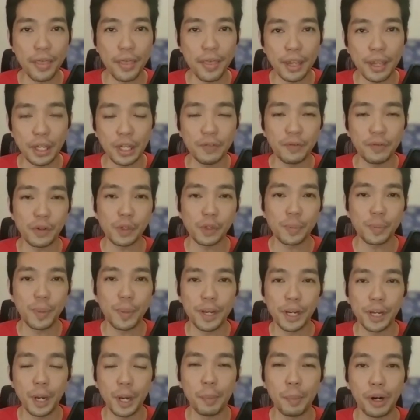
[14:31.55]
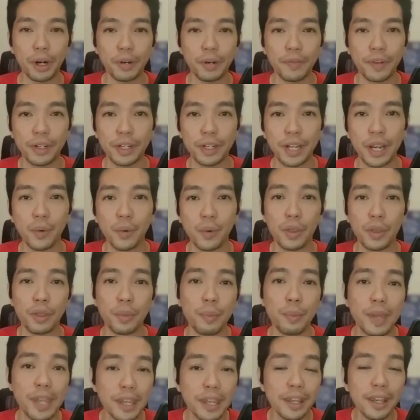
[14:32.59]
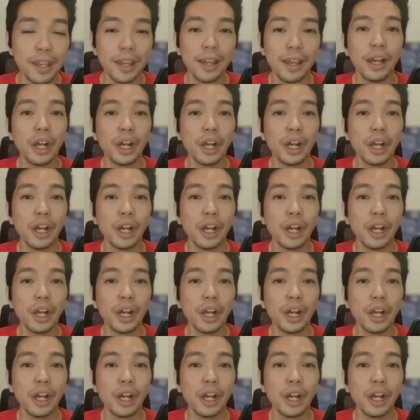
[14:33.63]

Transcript: thank you for spending a part of your day with me,